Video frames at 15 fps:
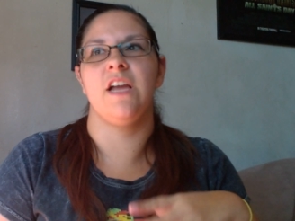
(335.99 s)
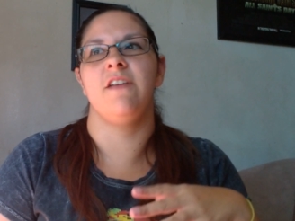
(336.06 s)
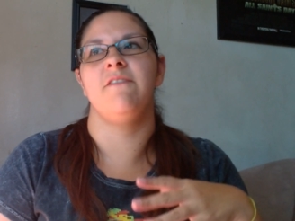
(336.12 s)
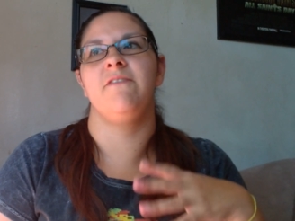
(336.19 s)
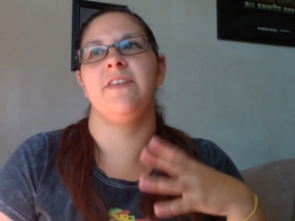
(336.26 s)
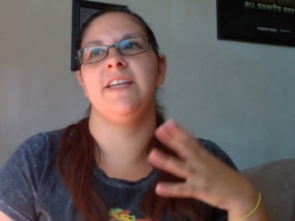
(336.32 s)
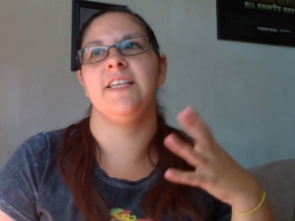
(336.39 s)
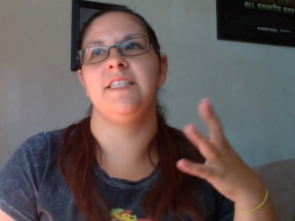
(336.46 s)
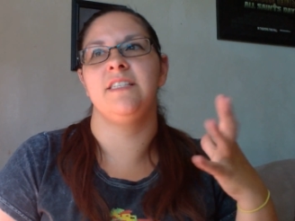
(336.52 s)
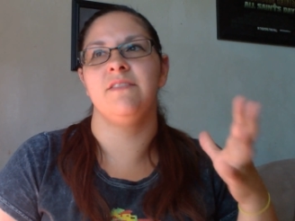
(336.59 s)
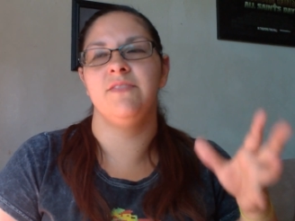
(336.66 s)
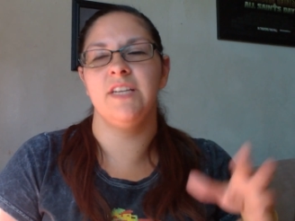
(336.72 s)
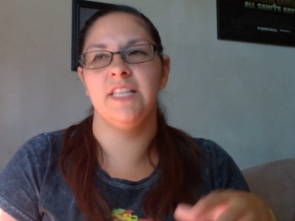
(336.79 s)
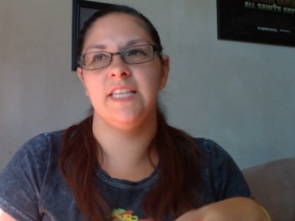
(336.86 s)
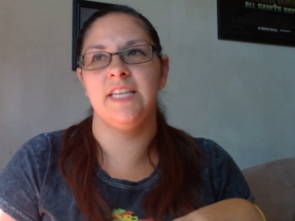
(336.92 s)
At Fiesta
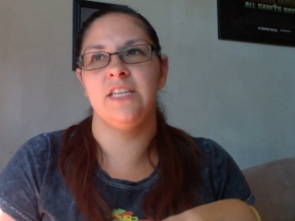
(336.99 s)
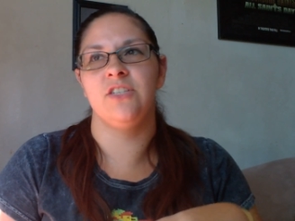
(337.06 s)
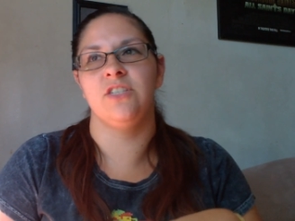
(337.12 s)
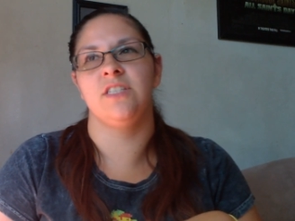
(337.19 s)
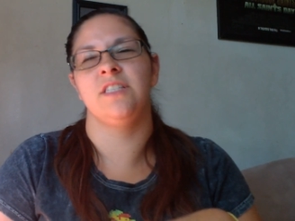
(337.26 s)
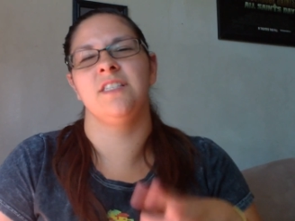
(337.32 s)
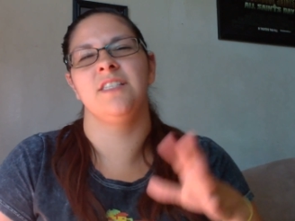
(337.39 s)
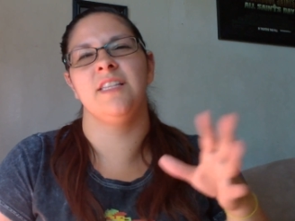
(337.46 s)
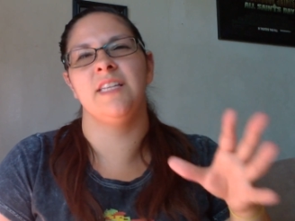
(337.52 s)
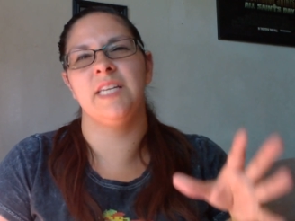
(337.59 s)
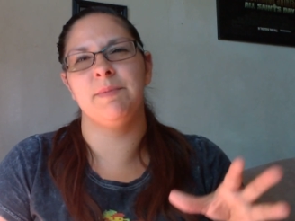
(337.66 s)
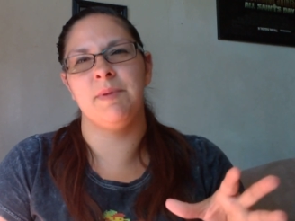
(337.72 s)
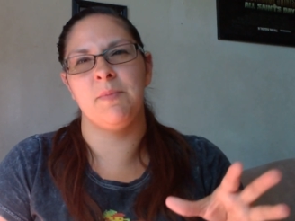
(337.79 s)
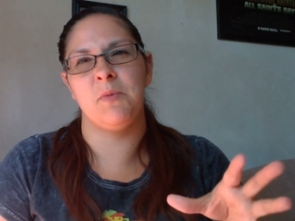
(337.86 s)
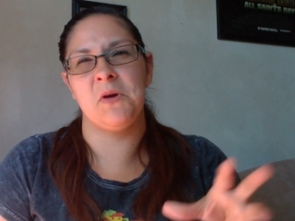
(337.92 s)
Village is a
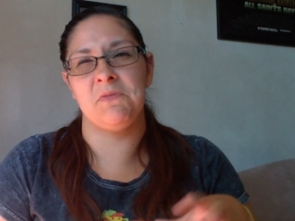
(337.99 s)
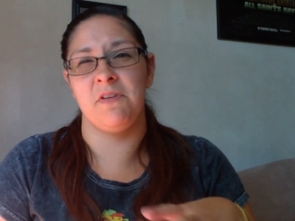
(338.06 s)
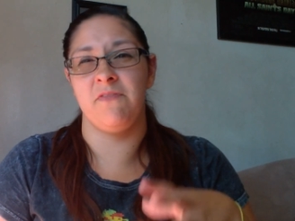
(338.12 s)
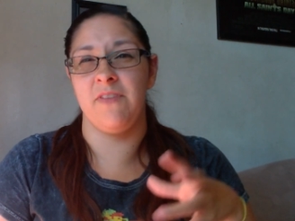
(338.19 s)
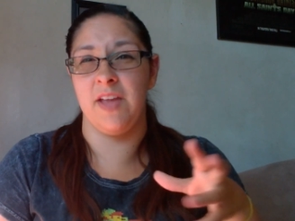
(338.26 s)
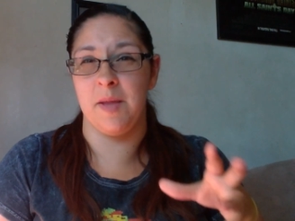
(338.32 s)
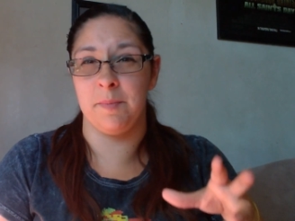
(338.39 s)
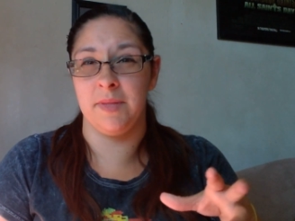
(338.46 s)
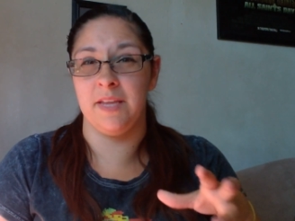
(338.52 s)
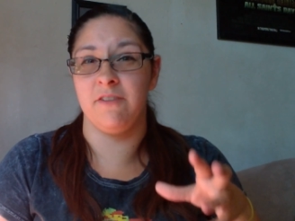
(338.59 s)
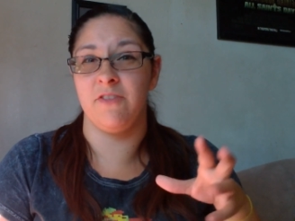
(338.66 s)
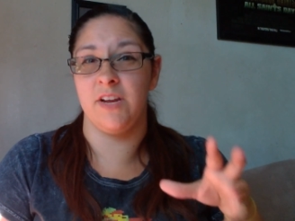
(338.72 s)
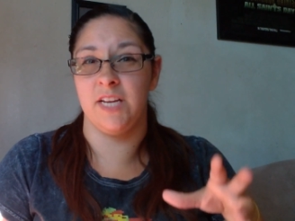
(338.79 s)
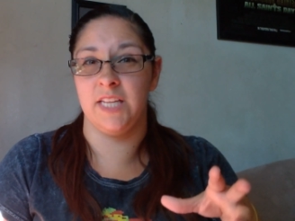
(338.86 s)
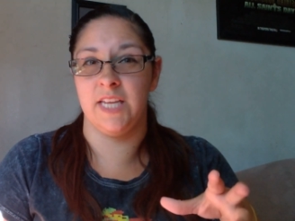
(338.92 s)
little bit more of a
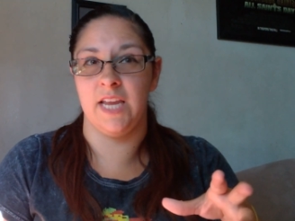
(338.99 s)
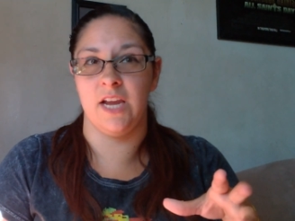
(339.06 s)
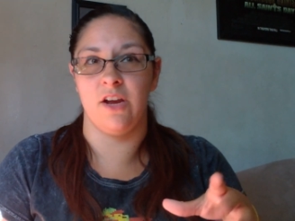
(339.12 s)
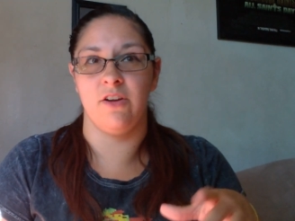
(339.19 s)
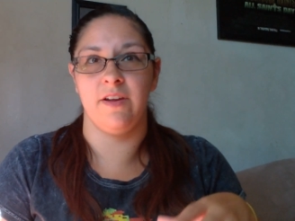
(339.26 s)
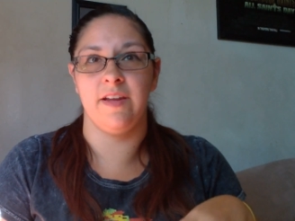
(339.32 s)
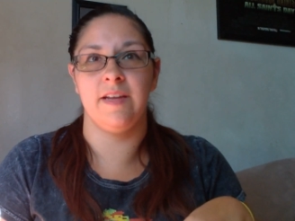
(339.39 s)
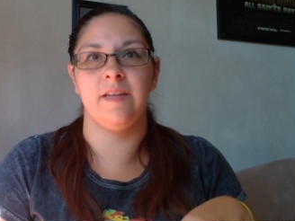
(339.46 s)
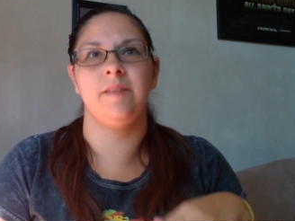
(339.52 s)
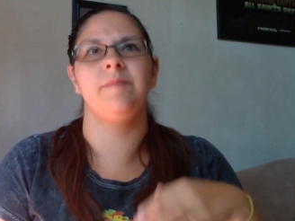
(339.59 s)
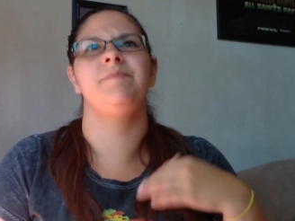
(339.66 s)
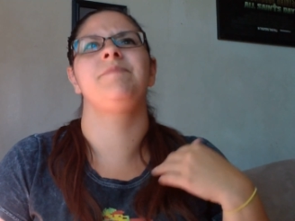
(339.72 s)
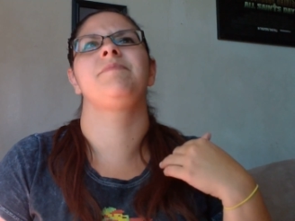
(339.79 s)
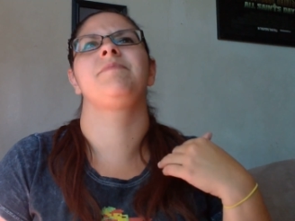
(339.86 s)
family-friendly area.